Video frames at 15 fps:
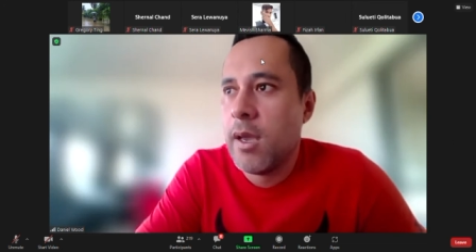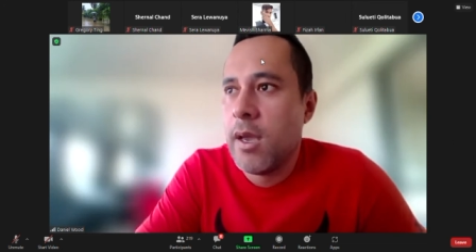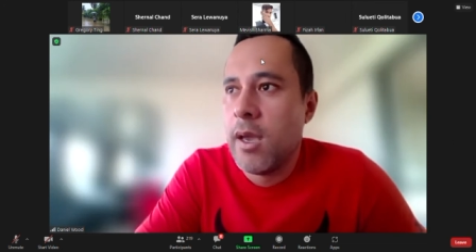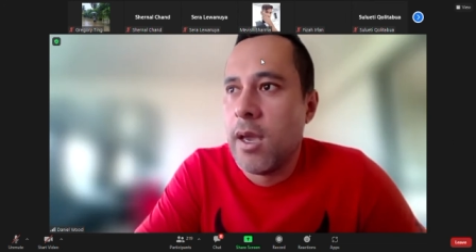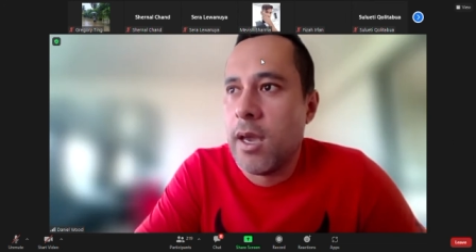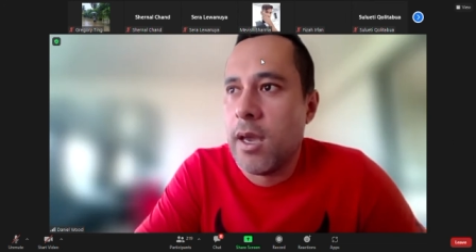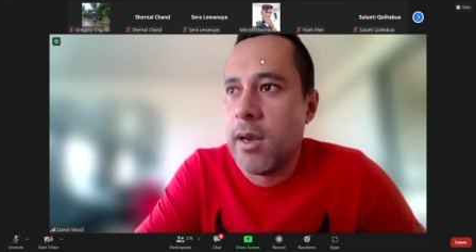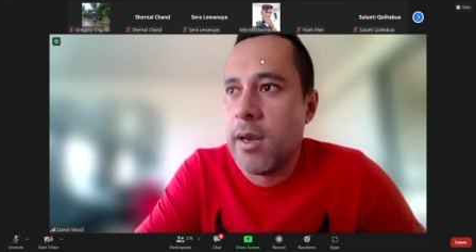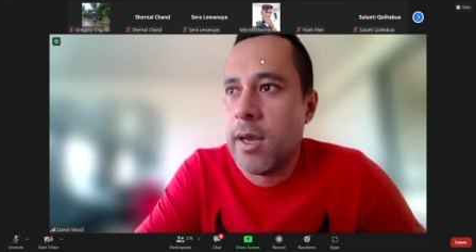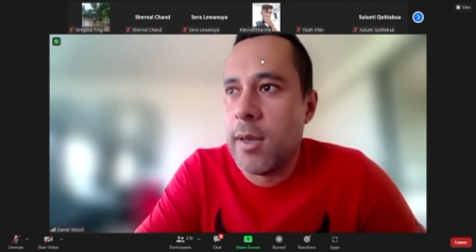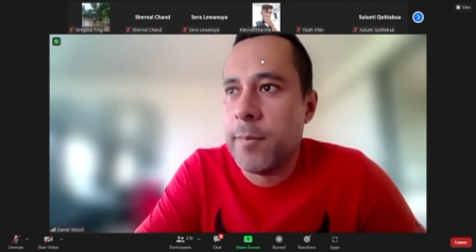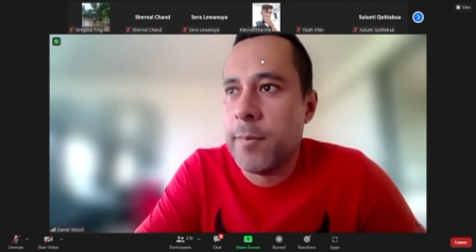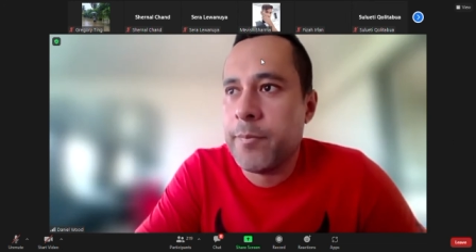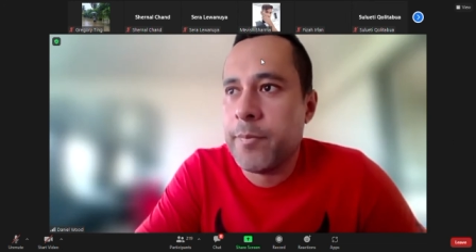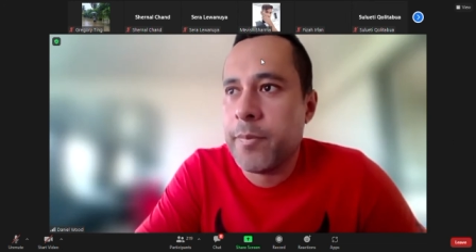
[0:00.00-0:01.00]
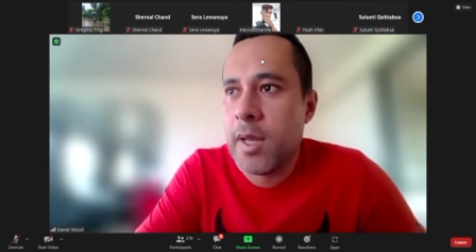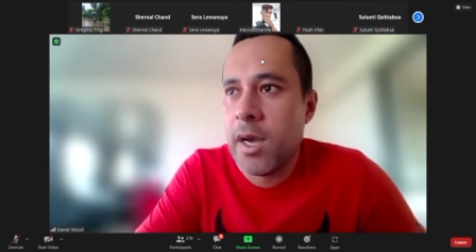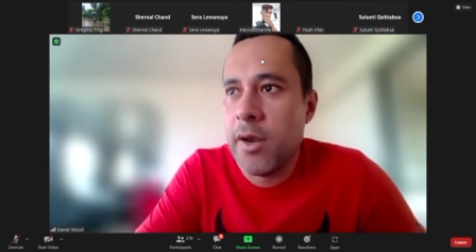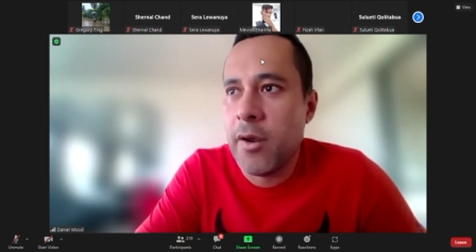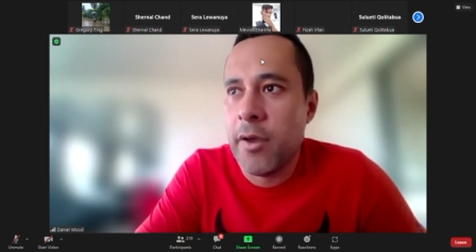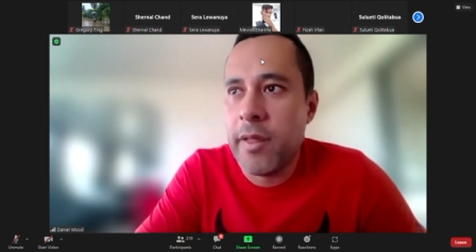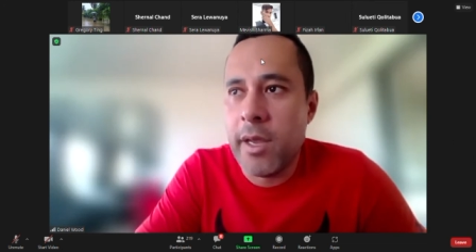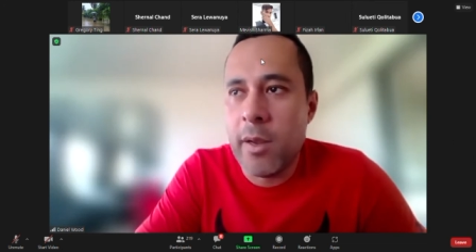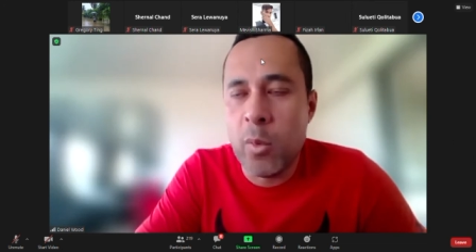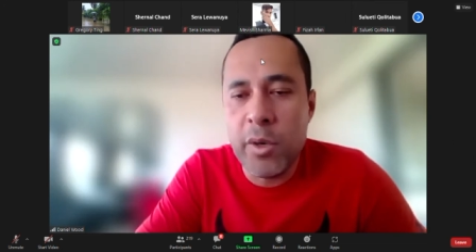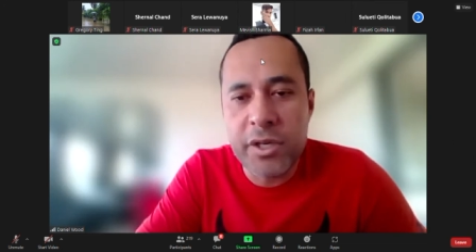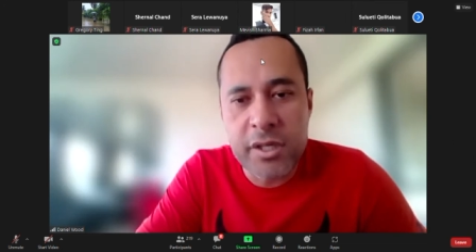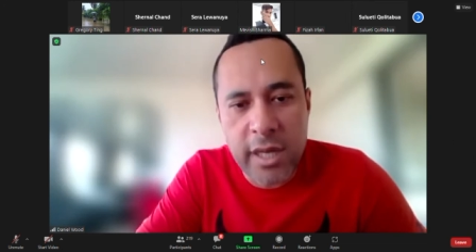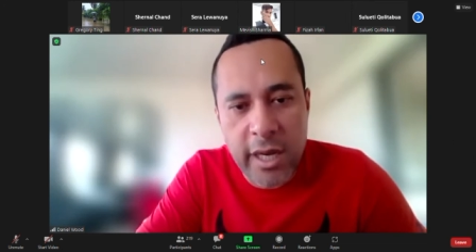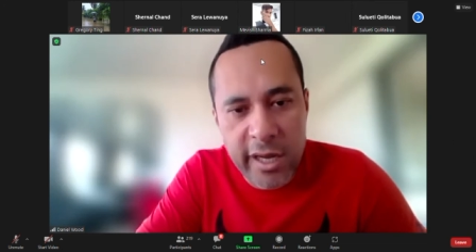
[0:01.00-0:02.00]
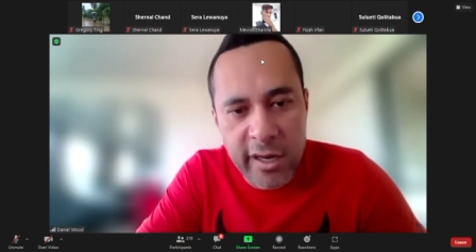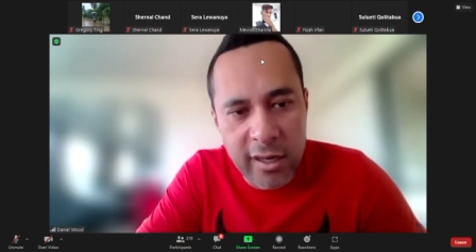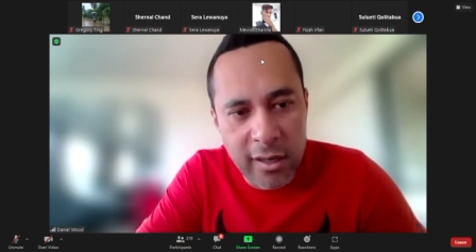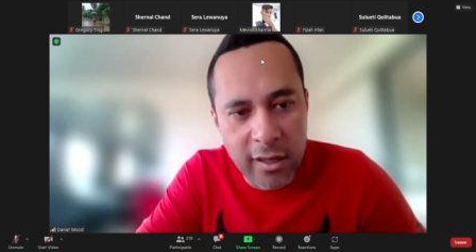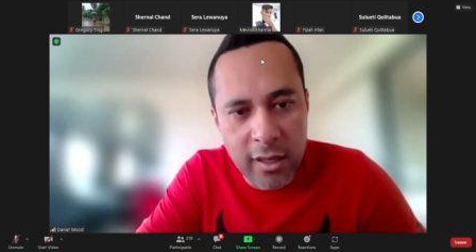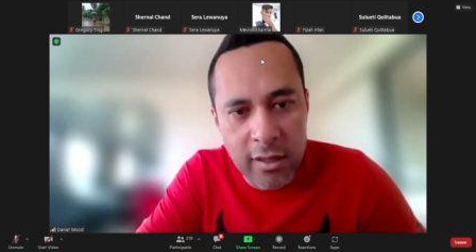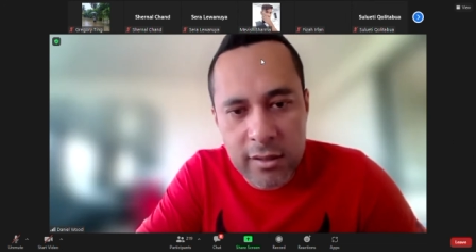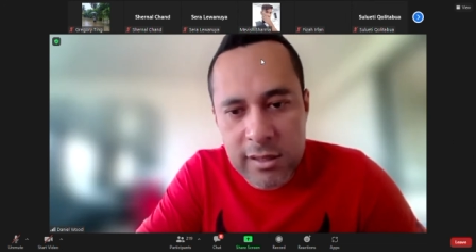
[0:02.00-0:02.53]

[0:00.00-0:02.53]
And I know they wish they had learned